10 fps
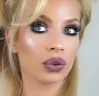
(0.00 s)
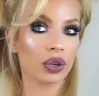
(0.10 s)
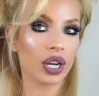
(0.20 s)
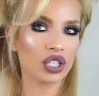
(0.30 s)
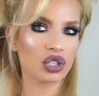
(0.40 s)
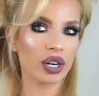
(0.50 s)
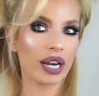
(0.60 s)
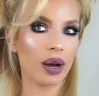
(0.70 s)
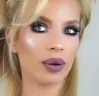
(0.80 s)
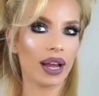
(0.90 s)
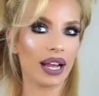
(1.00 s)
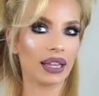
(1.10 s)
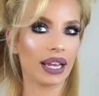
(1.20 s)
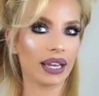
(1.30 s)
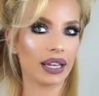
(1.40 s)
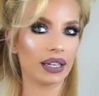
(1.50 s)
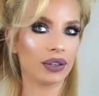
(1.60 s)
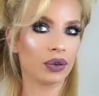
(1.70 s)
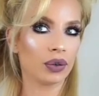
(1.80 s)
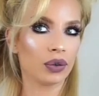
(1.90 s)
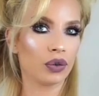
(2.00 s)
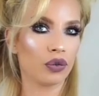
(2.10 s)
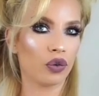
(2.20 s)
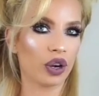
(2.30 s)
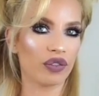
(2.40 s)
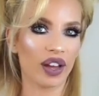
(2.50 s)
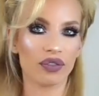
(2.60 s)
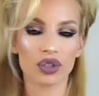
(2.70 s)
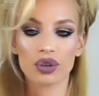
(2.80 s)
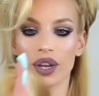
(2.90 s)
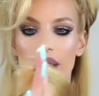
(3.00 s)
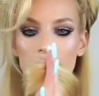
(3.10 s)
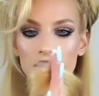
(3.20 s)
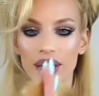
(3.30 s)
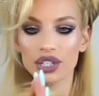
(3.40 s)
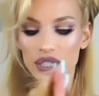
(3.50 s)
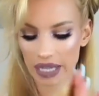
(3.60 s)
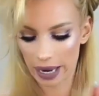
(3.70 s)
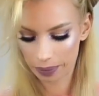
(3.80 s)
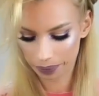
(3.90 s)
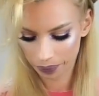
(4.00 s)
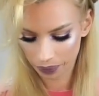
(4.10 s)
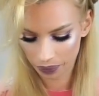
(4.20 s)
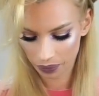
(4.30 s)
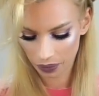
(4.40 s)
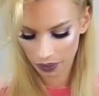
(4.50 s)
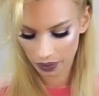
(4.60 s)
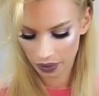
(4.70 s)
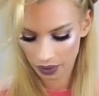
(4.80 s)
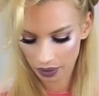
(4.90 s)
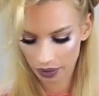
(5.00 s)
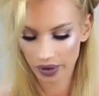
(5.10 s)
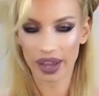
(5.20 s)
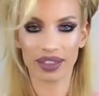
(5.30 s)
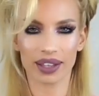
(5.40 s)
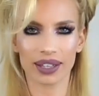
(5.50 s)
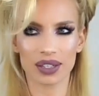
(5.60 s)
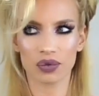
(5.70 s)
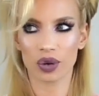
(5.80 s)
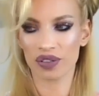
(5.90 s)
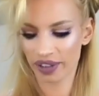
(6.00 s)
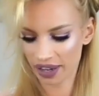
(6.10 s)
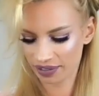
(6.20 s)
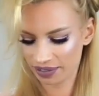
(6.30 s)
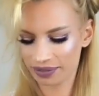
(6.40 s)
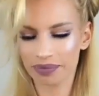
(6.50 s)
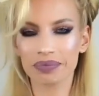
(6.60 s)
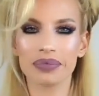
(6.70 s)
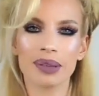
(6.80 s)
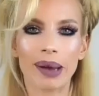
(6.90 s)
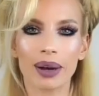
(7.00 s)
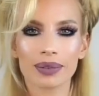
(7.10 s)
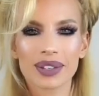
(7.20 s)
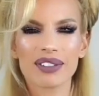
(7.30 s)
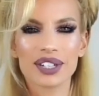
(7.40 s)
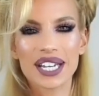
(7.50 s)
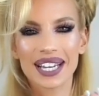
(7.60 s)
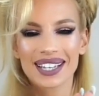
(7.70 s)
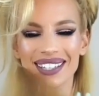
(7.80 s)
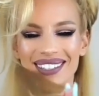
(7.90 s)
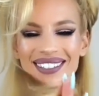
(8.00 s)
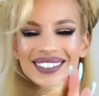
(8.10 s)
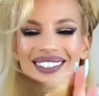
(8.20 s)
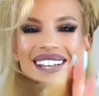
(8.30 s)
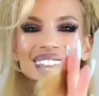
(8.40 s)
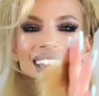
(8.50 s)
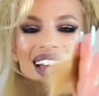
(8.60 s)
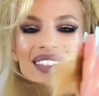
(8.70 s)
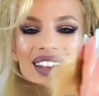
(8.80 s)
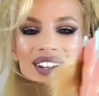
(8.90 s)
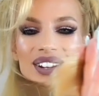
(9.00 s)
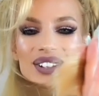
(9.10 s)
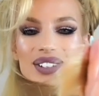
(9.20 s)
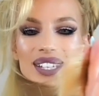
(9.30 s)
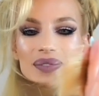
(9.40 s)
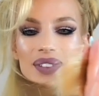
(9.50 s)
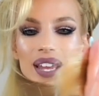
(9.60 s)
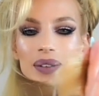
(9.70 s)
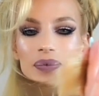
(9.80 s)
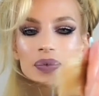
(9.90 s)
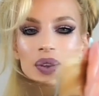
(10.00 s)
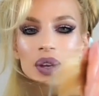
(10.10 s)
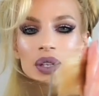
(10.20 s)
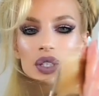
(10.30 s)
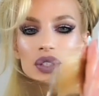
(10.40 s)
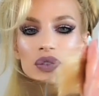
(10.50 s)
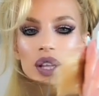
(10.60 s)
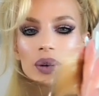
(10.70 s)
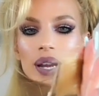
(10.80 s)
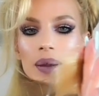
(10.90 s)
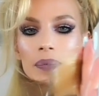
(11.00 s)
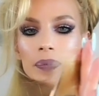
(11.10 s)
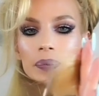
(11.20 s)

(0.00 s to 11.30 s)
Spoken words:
Or not straight out, at like a 45-degree angle, I should say. I think that's 45, about, give or take. And then you're gonna do the same thing, just follow it up.